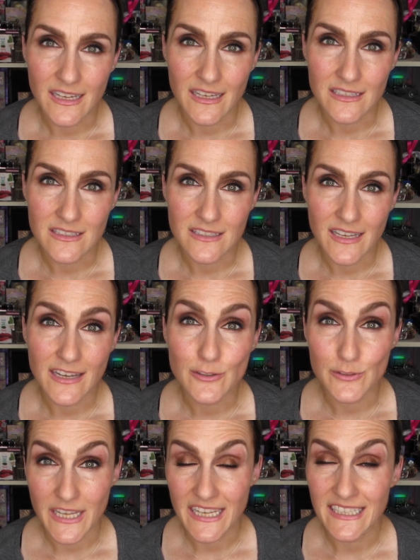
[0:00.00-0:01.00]
It's
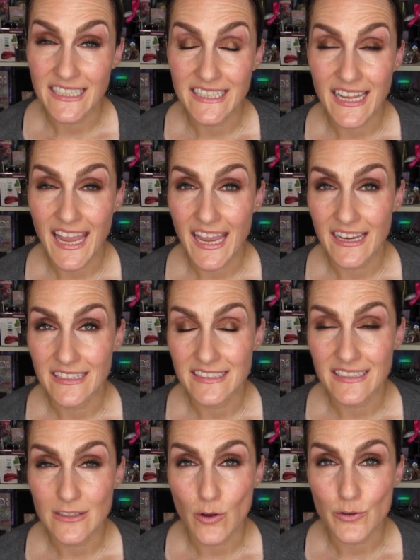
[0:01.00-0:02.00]
entertaining, and
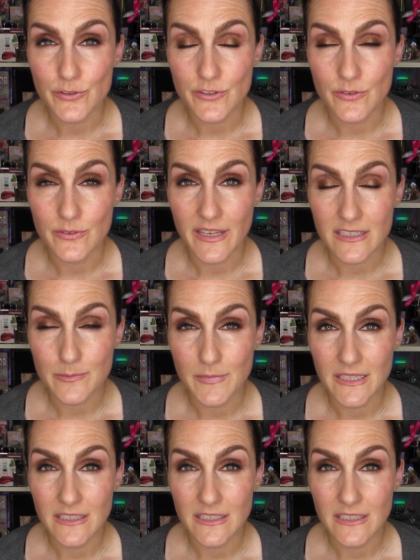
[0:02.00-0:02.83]
it also gets